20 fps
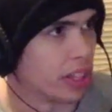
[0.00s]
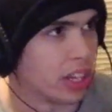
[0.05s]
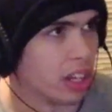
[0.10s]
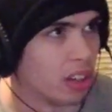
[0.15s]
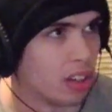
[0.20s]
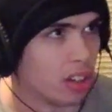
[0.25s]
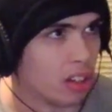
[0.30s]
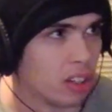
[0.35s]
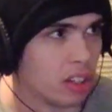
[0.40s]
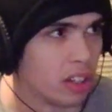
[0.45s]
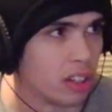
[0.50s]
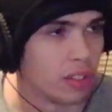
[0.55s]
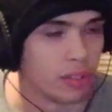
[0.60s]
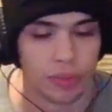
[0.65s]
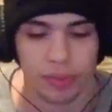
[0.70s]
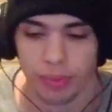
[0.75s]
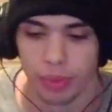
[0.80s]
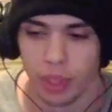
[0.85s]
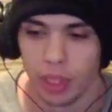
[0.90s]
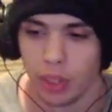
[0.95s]
they all are.
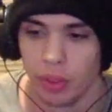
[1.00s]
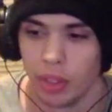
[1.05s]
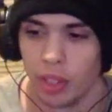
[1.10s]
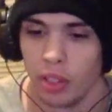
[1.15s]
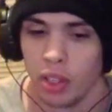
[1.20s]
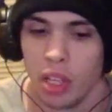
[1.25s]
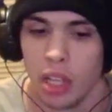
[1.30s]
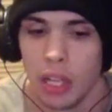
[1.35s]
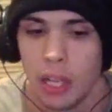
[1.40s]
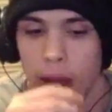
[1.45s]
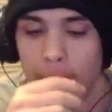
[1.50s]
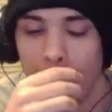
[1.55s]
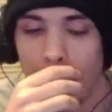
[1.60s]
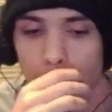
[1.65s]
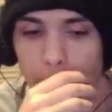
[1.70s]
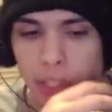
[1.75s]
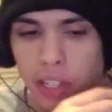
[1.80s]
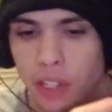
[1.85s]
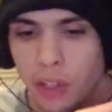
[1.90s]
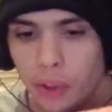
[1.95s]
Oh well.
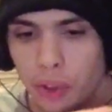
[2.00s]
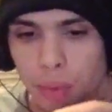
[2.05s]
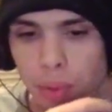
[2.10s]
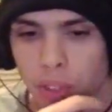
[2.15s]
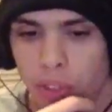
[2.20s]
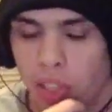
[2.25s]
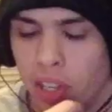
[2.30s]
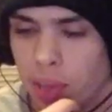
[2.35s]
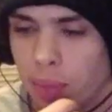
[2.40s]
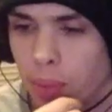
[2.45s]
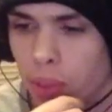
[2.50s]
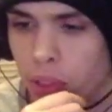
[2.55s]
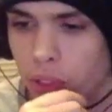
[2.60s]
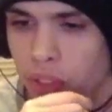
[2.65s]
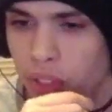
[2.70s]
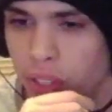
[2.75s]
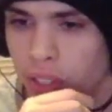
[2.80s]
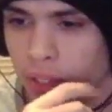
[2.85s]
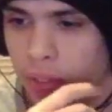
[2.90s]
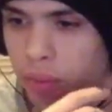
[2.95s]
I'm just gonna go through my Dragon Ball
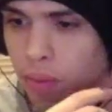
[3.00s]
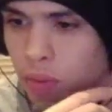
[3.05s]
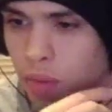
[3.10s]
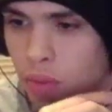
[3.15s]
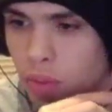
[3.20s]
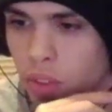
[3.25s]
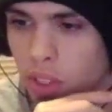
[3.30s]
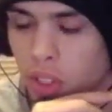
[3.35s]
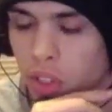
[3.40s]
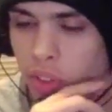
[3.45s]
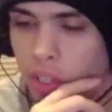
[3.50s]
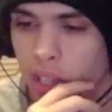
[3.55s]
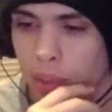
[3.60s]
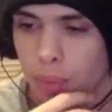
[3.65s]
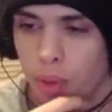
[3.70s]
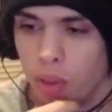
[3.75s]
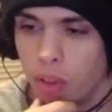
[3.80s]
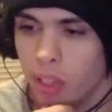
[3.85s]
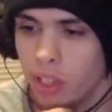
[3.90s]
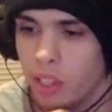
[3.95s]
Z and Dragon
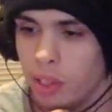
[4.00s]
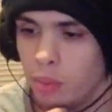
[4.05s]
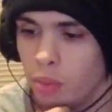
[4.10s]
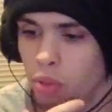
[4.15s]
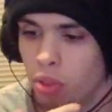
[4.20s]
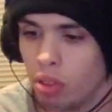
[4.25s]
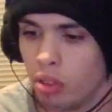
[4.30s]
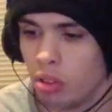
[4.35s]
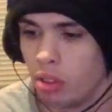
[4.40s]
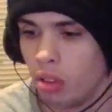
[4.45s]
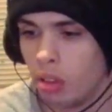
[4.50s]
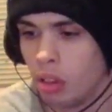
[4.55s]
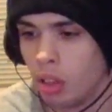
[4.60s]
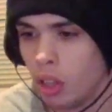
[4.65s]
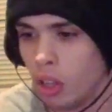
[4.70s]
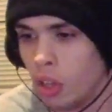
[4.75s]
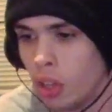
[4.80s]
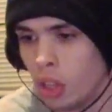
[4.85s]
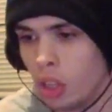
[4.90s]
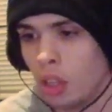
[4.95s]
Ball games.
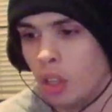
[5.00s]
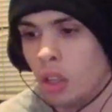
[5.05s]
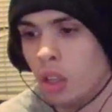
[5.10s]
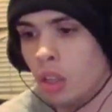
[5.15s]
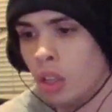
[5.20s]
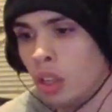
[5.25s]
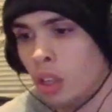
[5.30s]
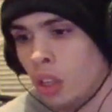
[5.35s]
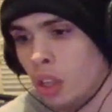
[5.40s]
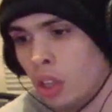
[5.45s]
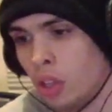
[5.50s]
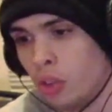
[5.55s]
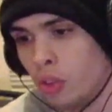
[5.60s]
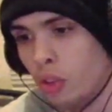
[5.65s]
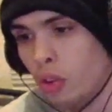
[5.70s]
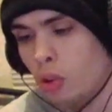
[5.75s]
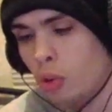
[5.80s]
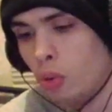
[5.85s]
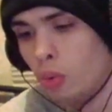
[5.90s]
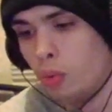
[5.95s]

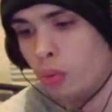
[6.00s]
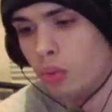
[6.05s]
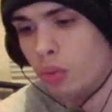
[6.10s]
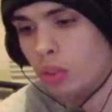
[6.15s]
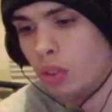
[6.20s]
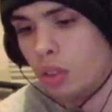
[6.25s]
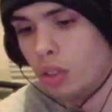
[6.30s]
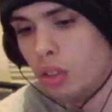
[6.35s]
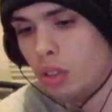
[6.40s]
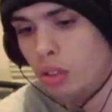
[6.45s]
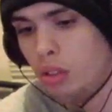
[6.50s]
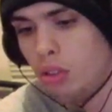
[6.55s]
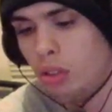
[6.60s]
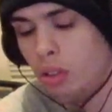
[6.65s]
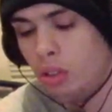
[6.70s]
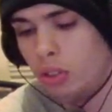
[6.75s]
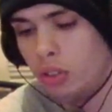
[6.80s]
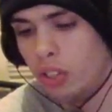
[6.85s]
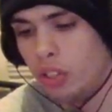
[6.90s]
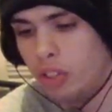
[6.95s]
So,
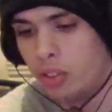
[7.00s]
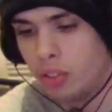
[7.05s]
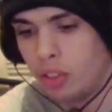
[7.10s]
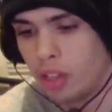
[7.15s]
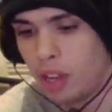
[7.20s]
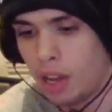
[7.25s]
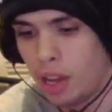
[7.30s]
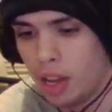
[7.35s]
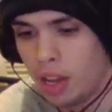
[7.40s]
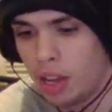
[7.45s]
this is